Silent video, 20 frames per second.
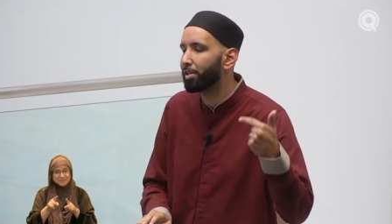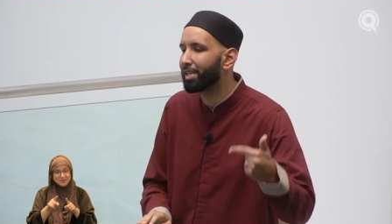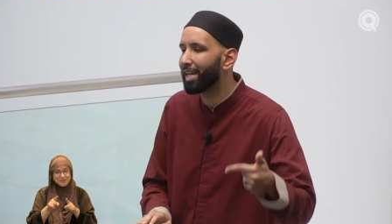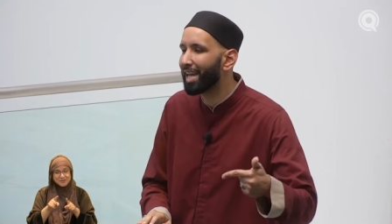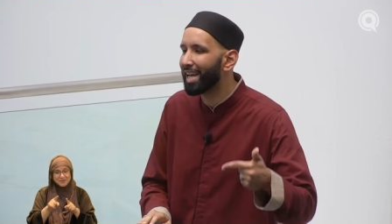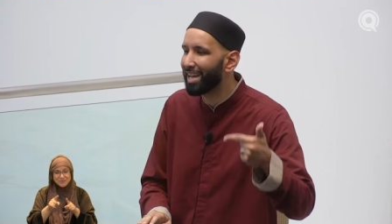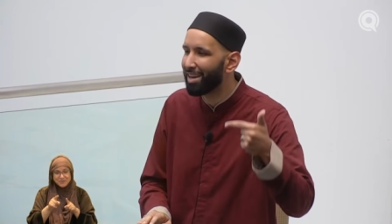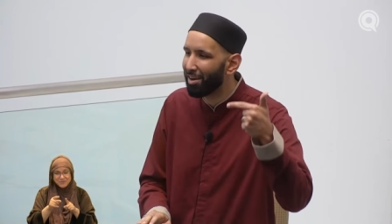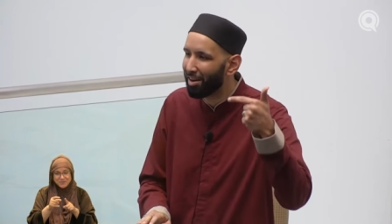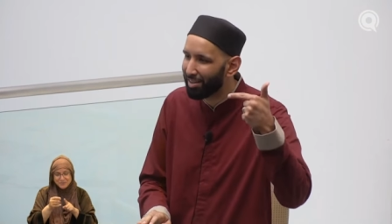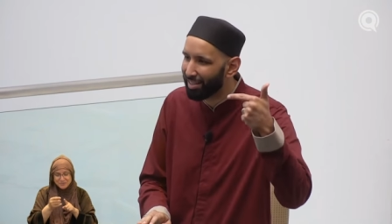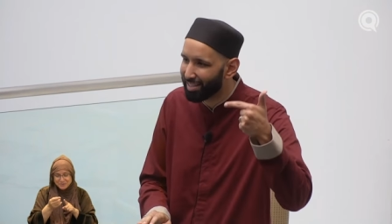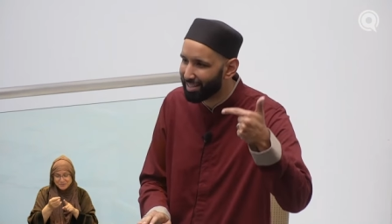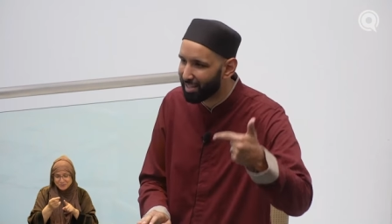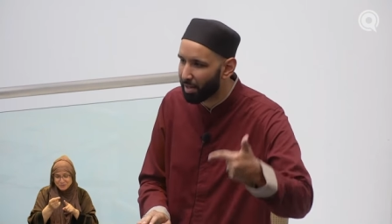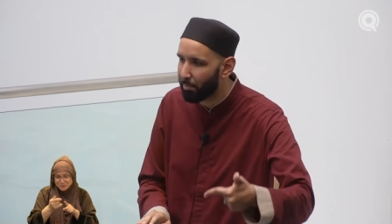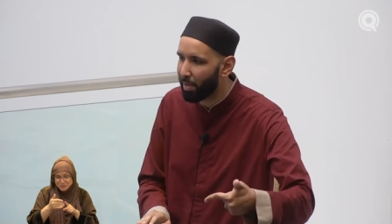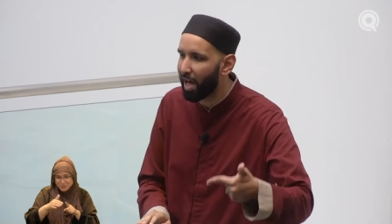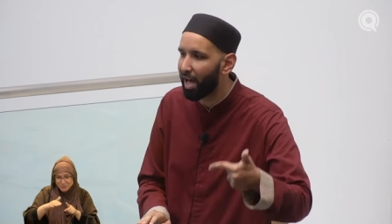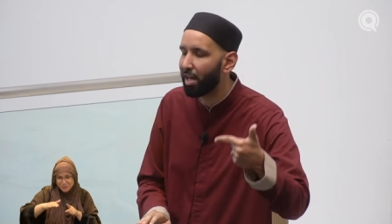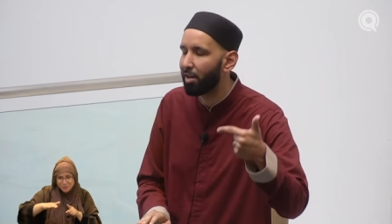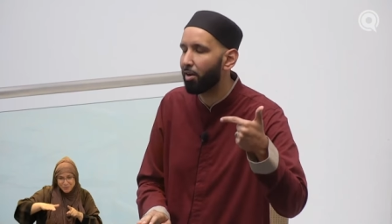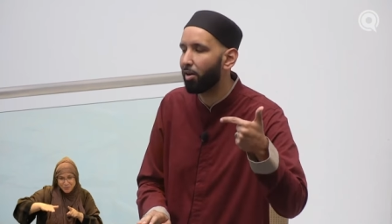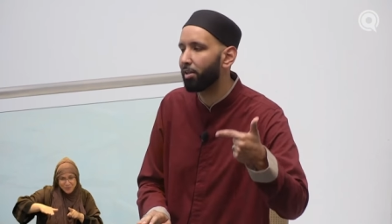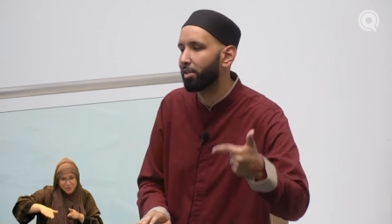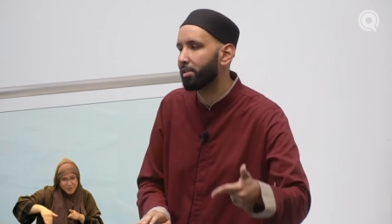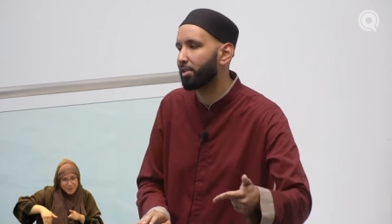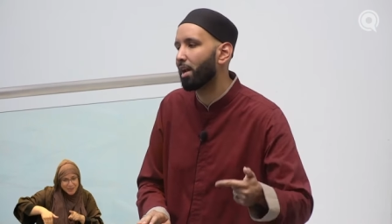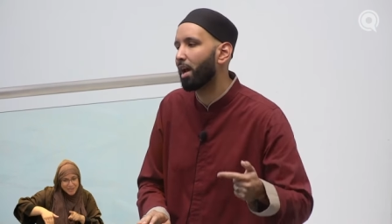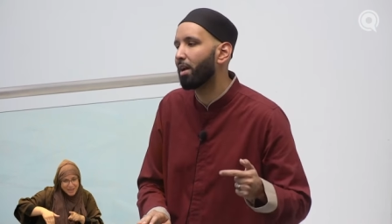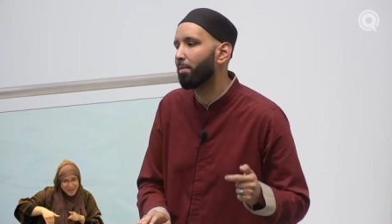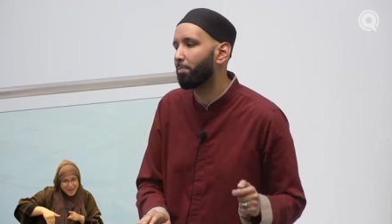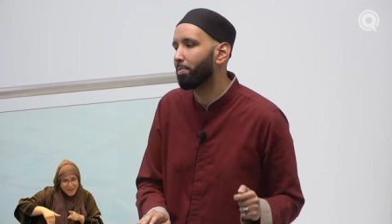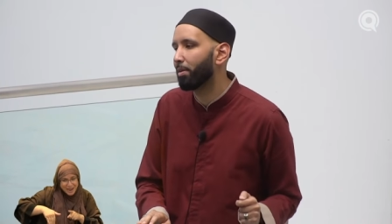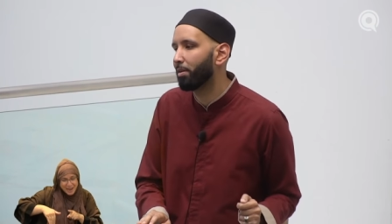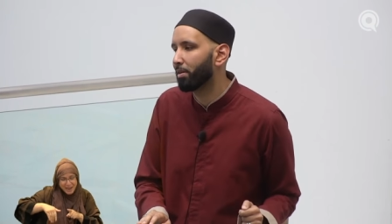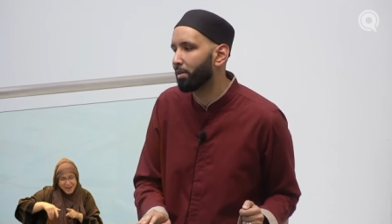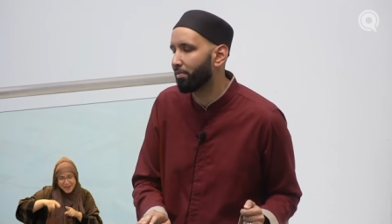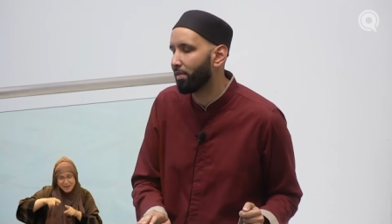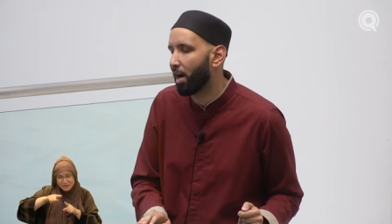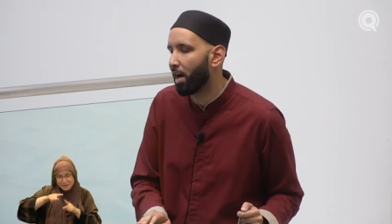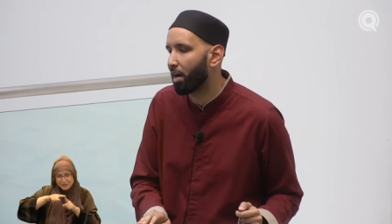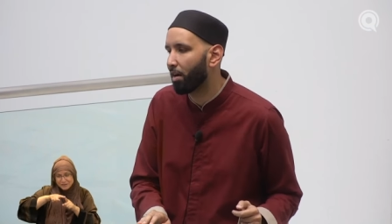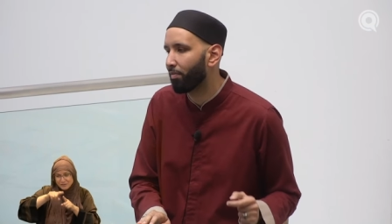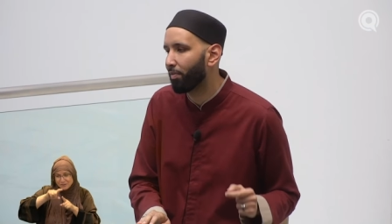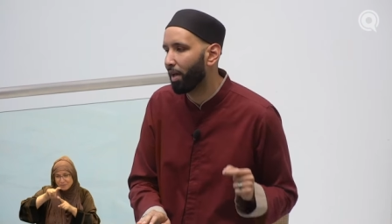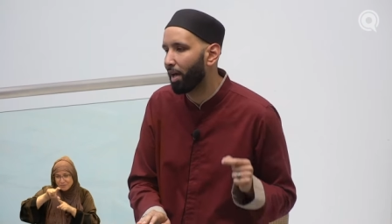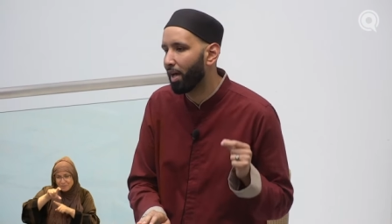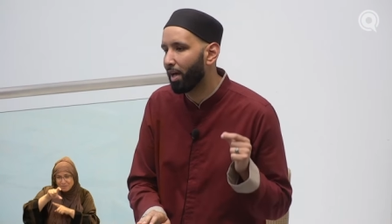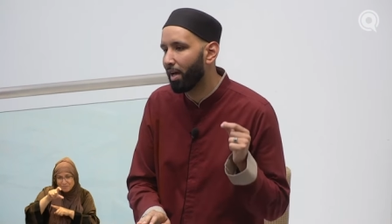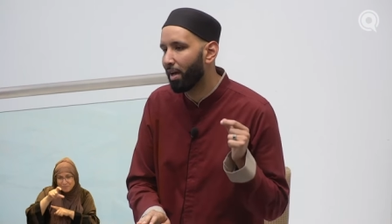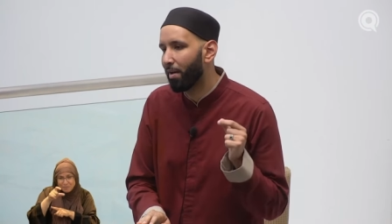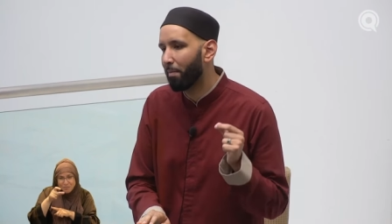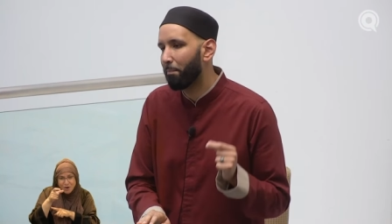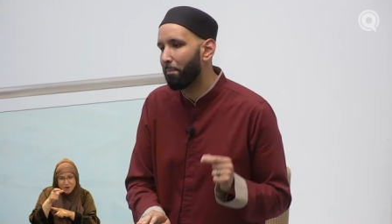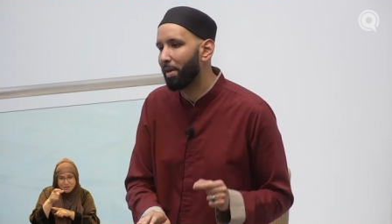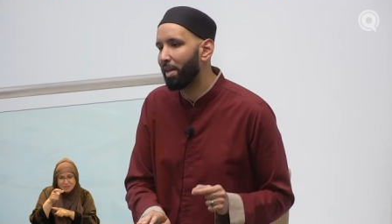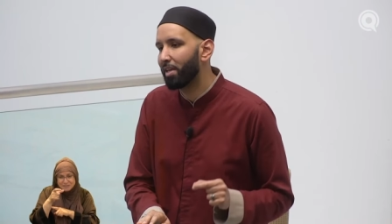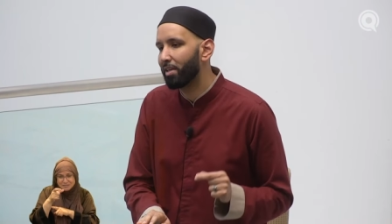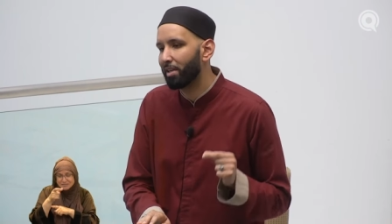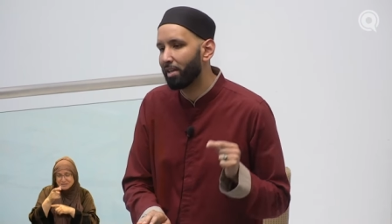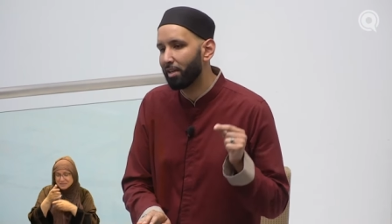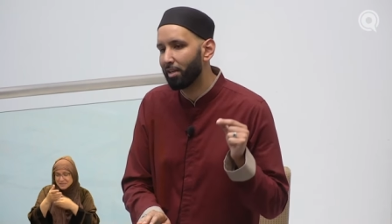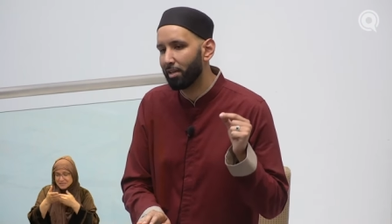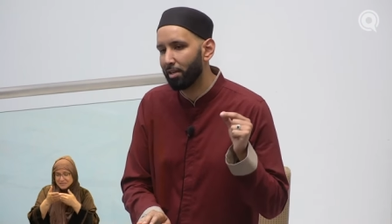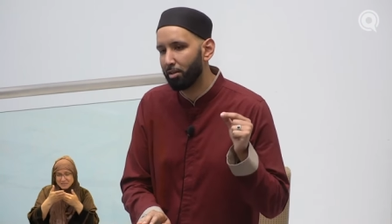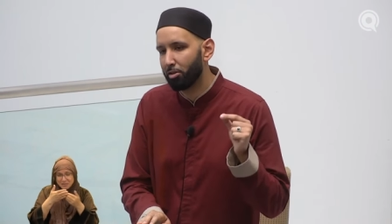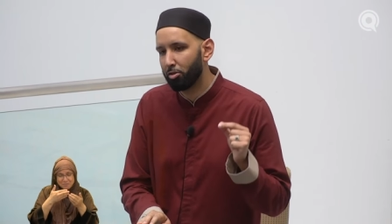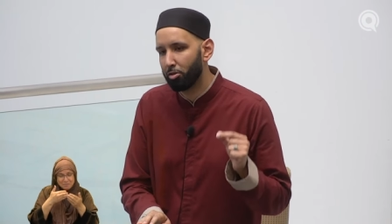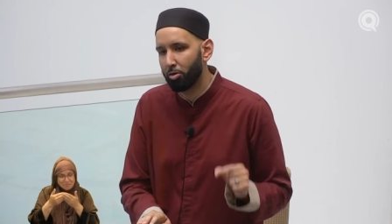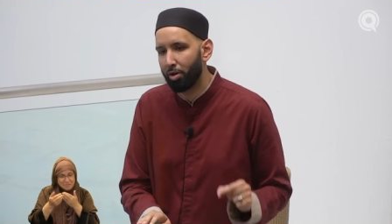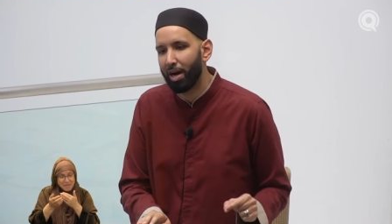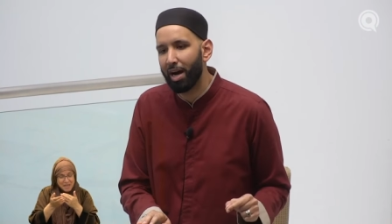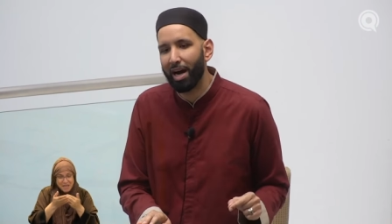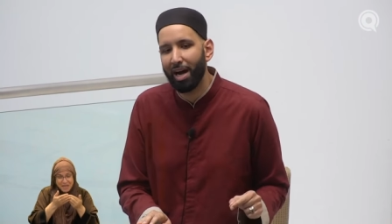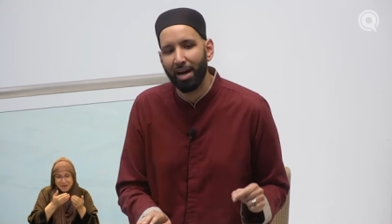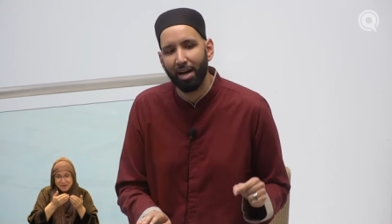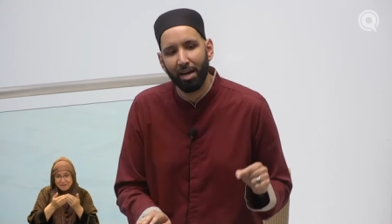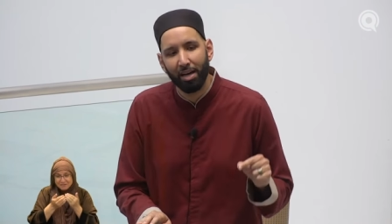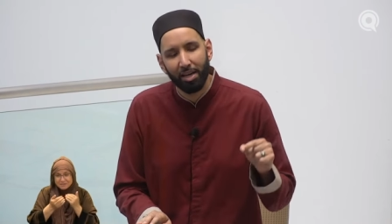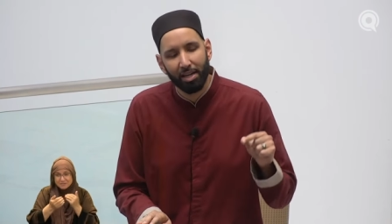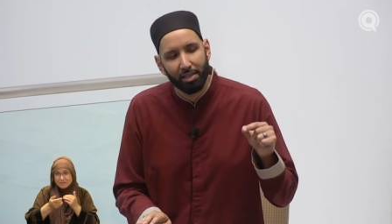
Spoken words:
day on the zaman, on the time period of Arafah, making dua?